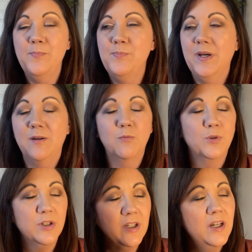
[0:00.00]
but
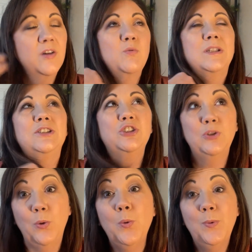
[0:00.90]
work was
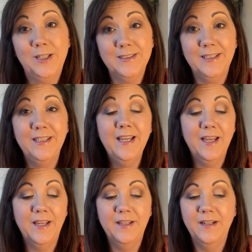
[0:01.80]
so busy
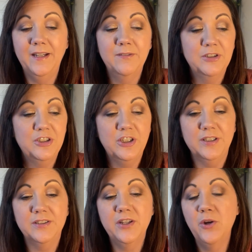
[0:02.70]
and it was
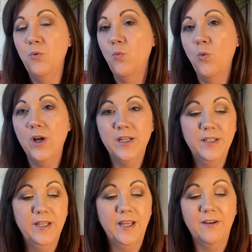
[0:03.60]
just one
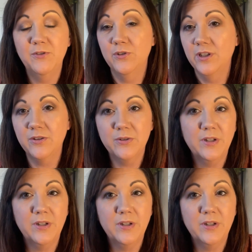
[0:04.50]
thing after another.